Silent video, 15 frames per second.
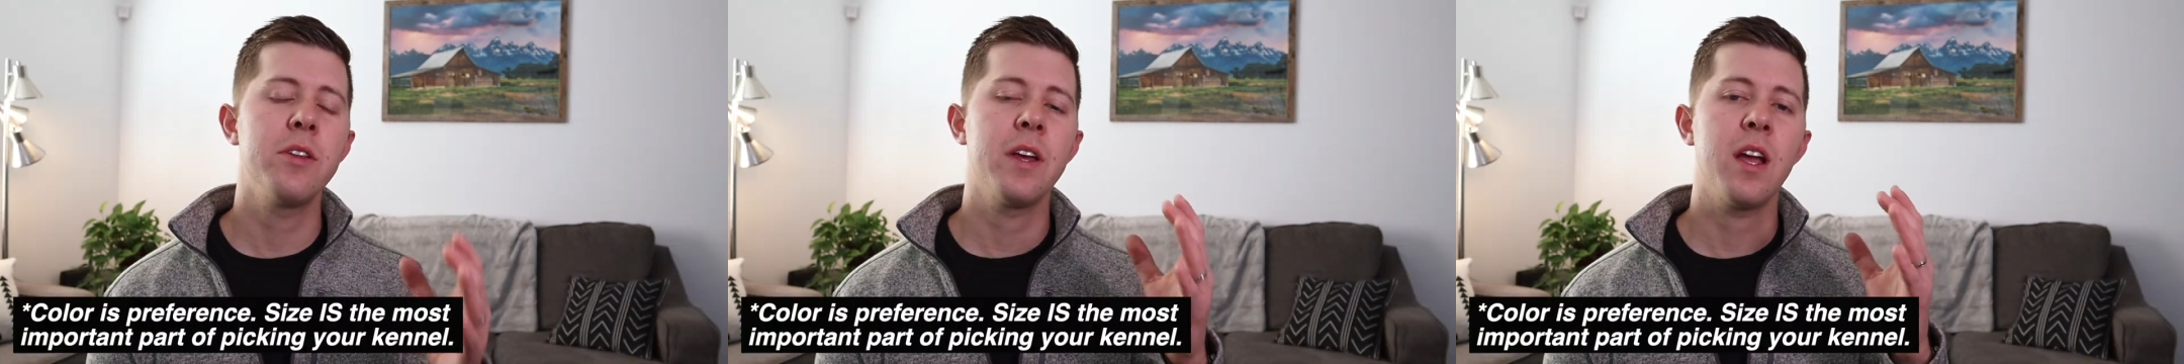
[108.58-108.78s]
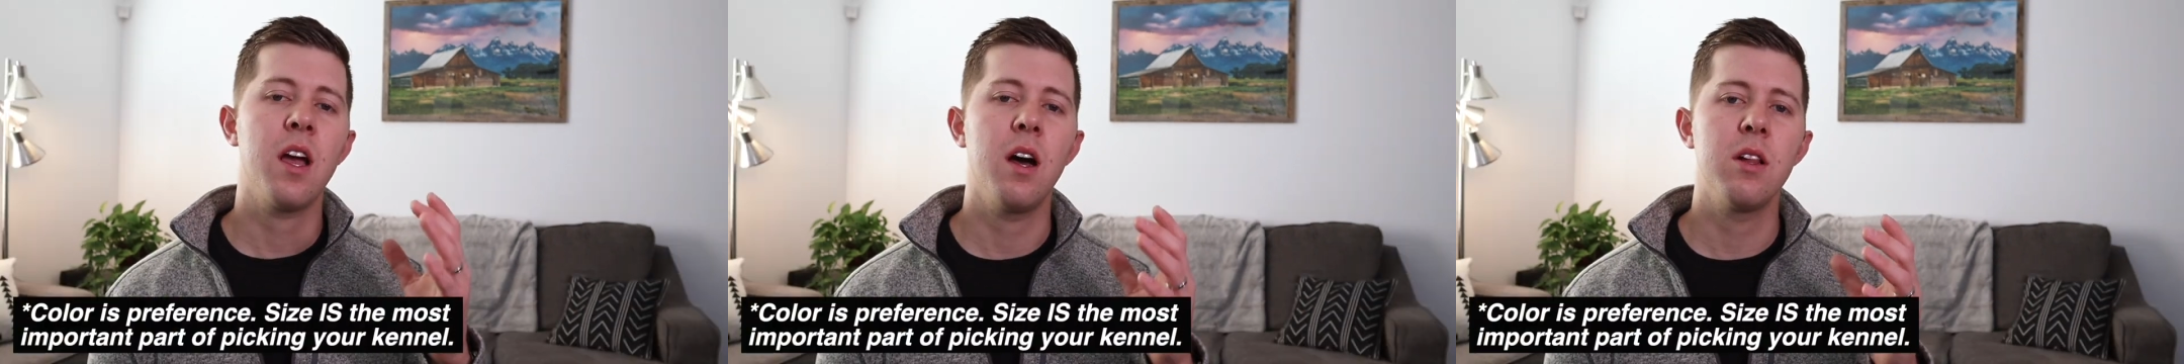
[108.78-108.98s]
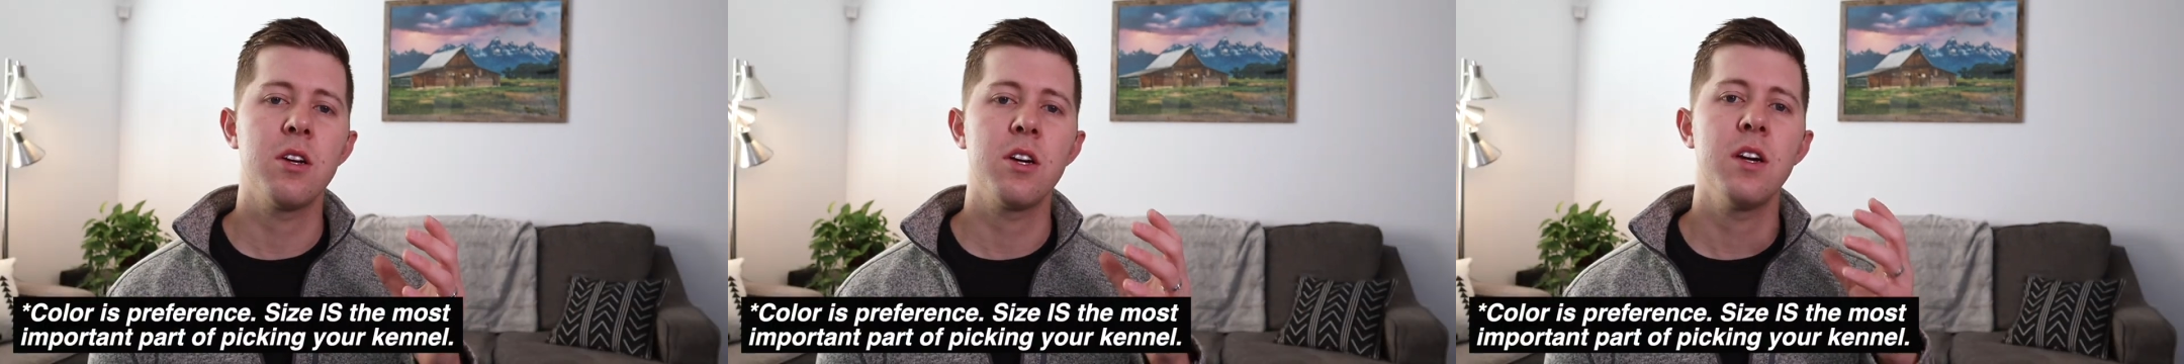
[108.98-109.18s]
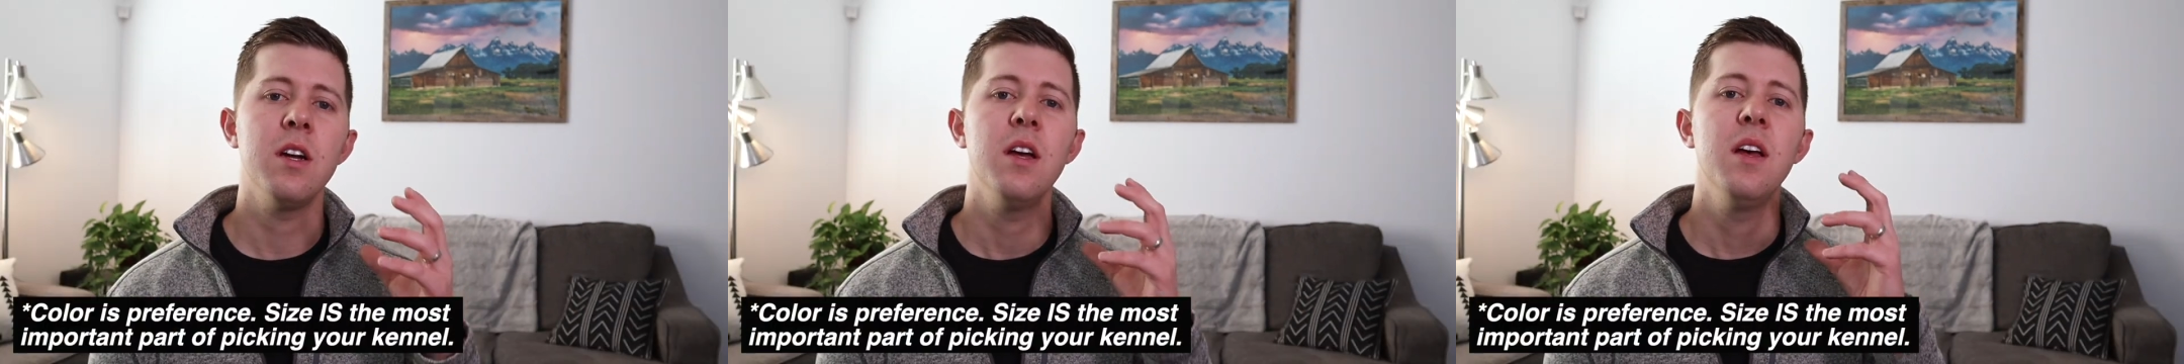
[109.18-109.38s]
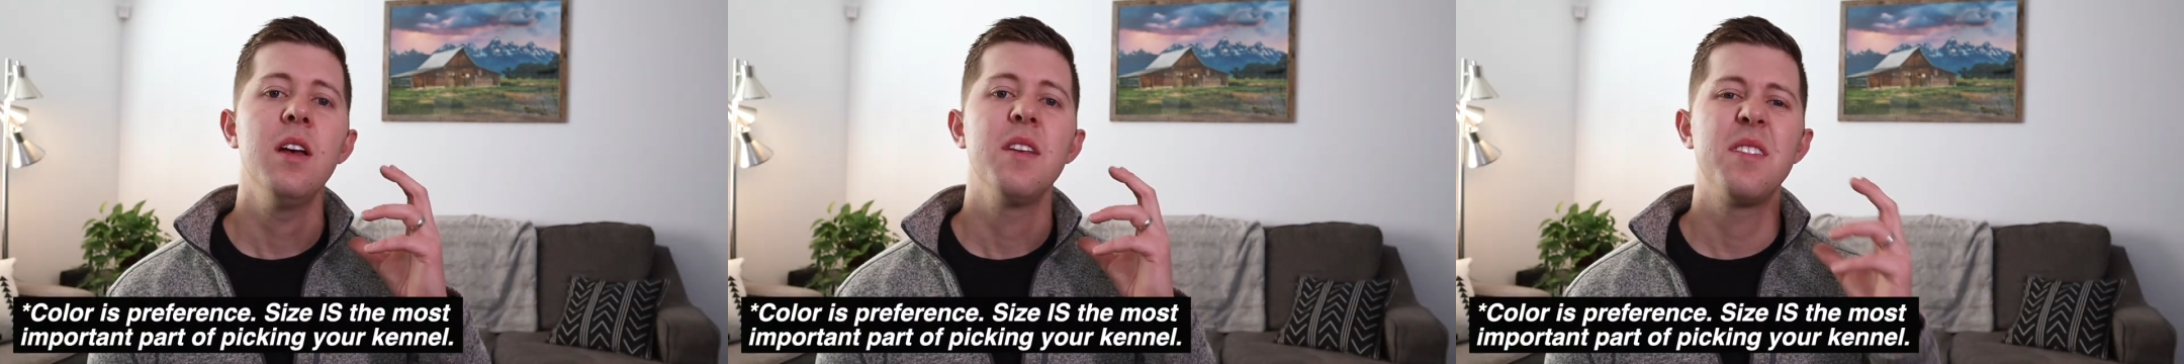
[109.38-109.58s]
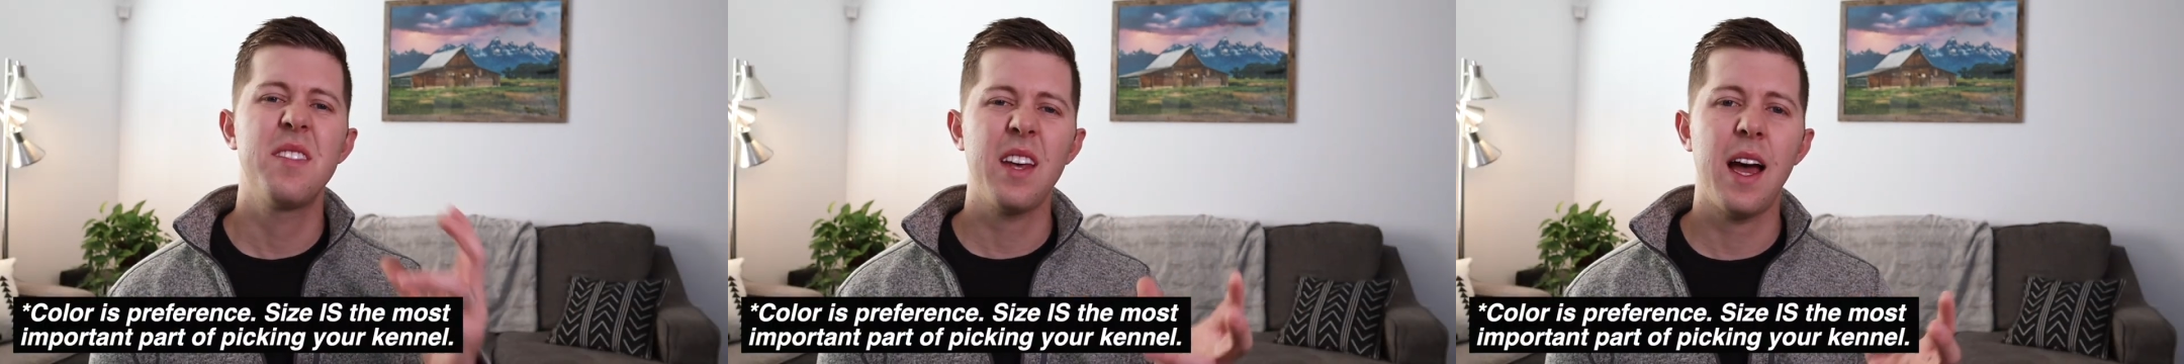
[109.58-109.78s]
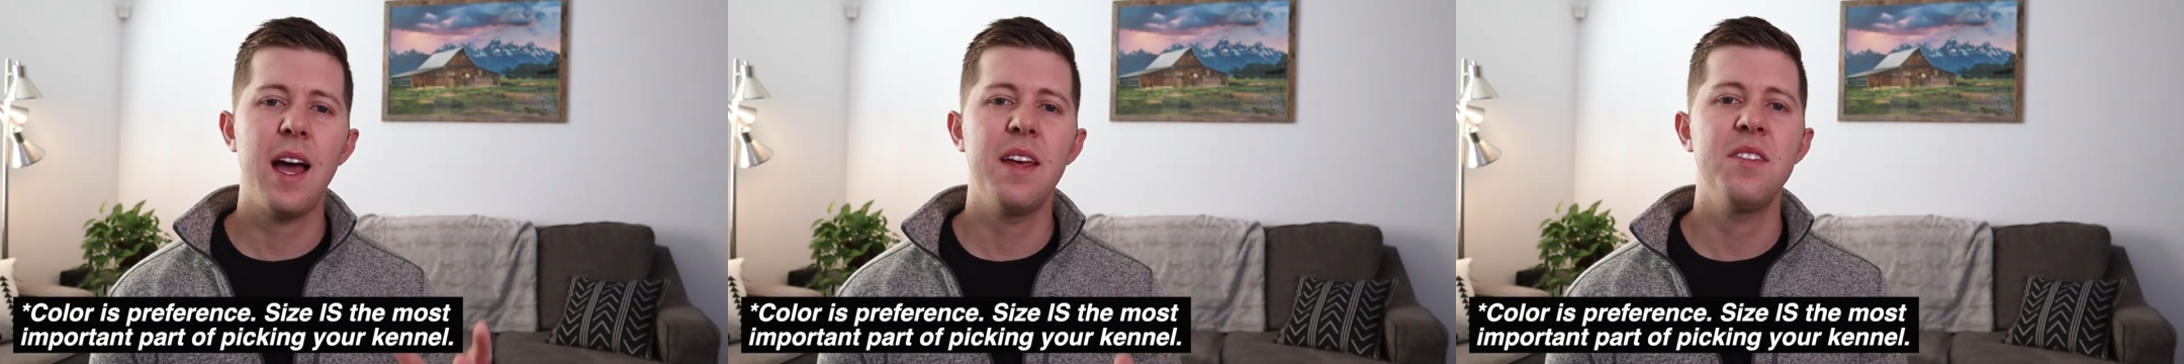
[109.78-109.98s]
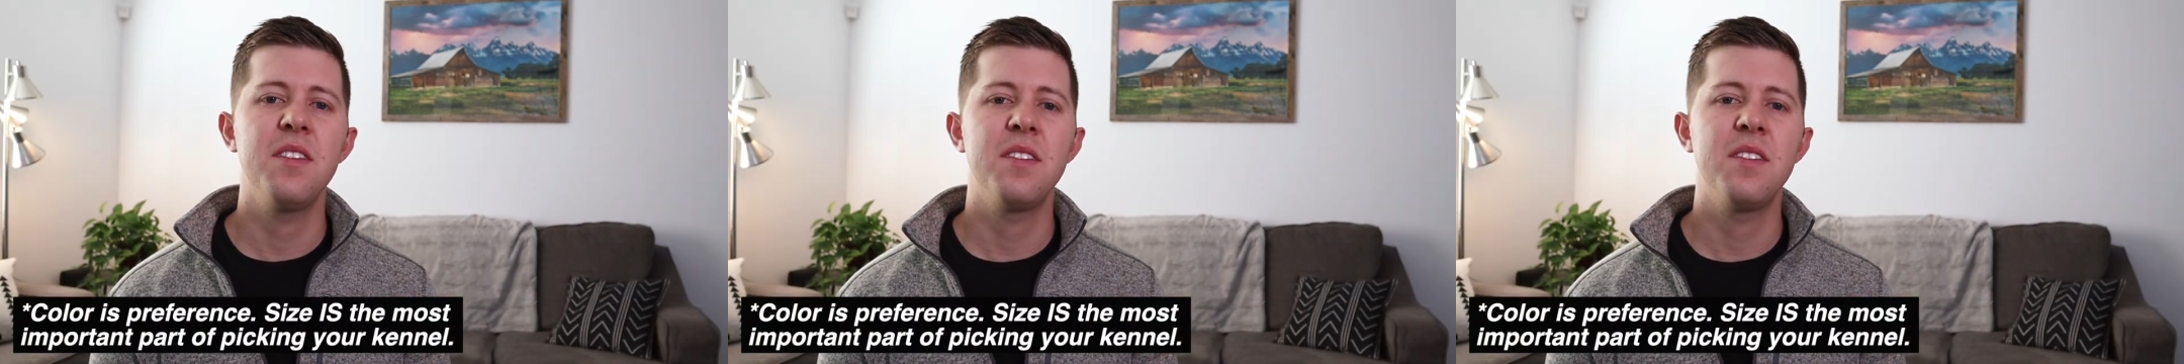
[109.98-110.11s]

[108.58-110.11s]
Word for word: than color, Size